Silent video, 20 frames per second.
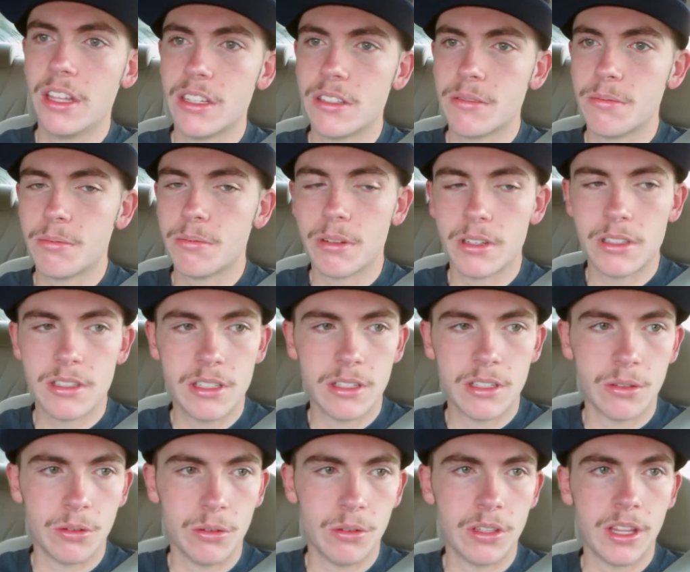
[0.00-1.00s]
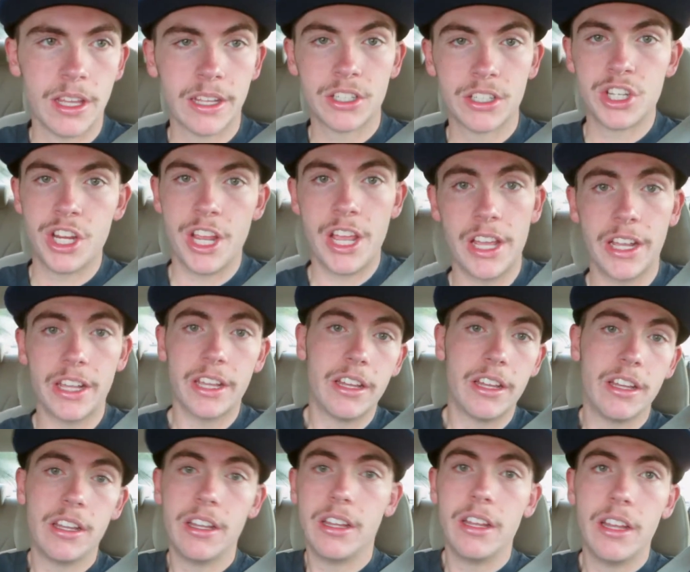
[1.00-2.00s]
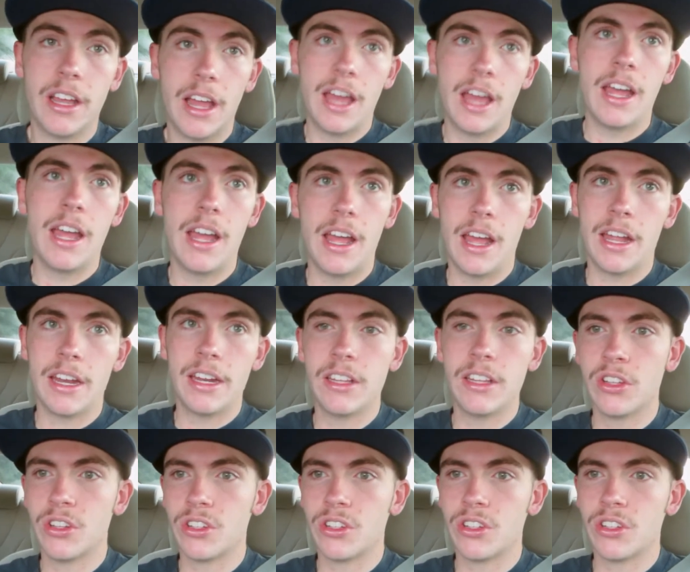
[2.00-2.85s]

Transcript: It's pretty cool. Like Czech. I, I didn't